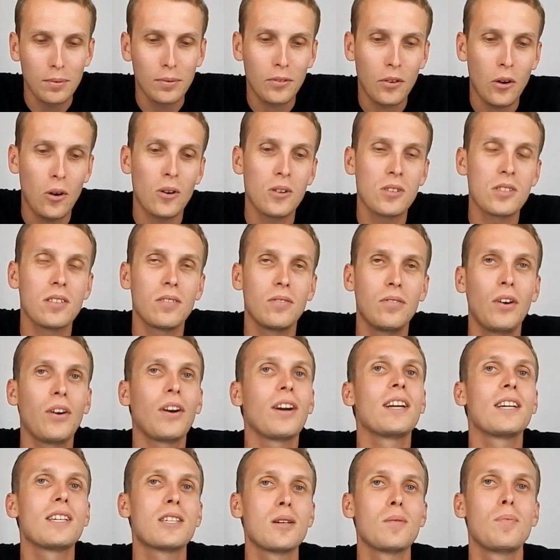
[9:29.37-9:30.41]
I'm, of course,
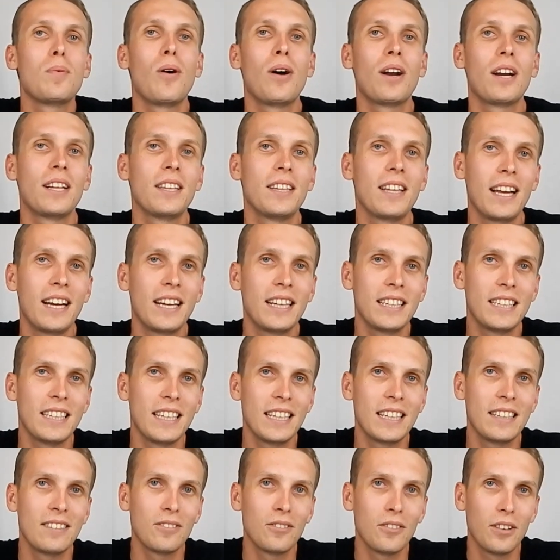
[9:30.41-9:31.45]
very disappointed that
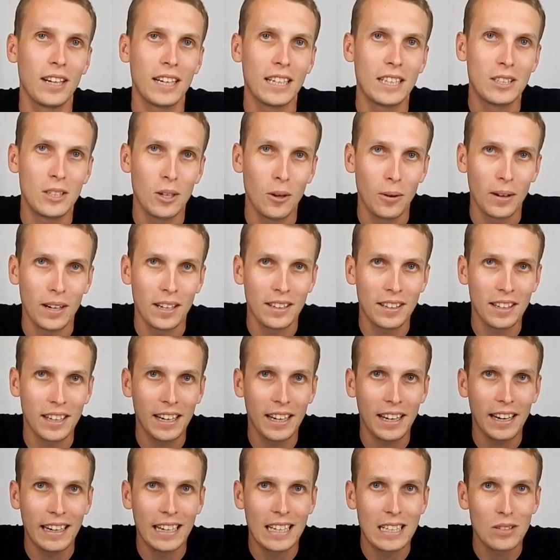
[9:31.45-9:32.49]
it didn't really do
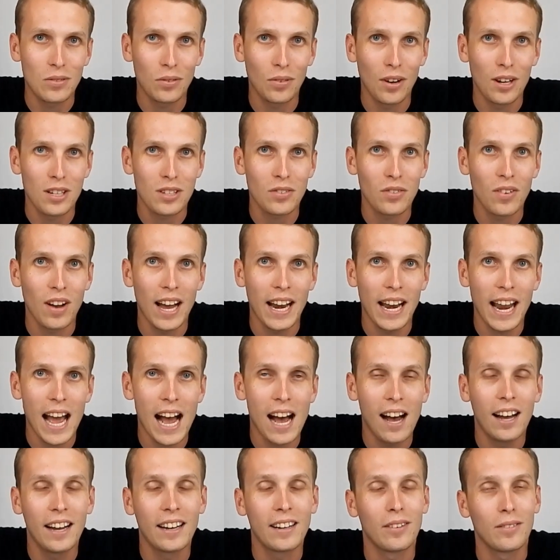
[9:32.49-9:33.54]
anything in its first
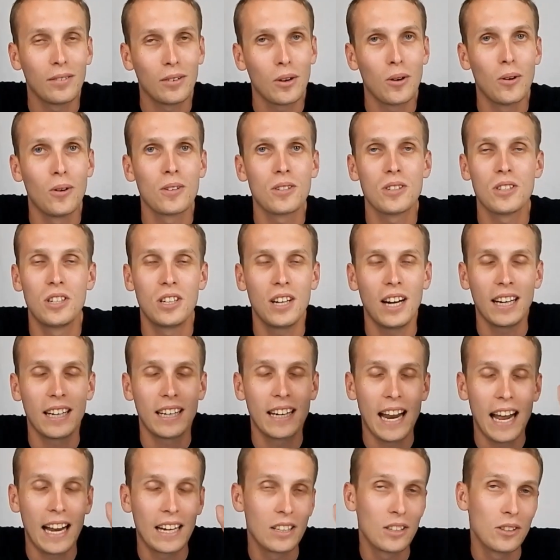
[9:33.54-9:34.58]
fight out, and, of course,
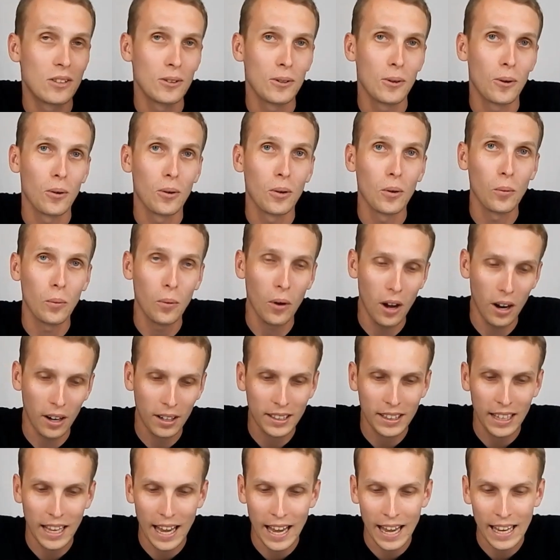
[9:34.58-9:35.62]
Jaden had to do all the
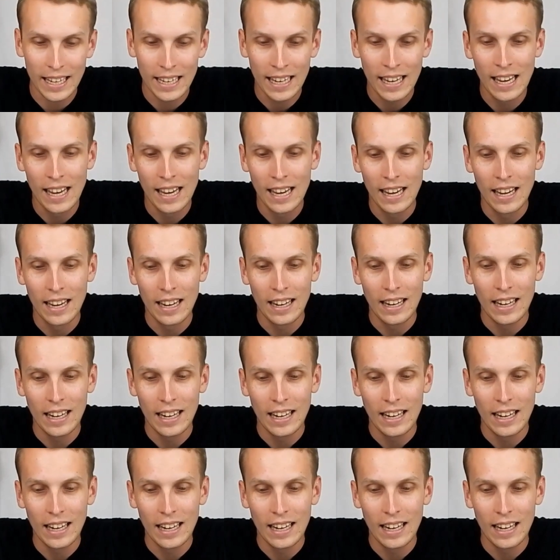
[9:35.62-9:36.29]
work there.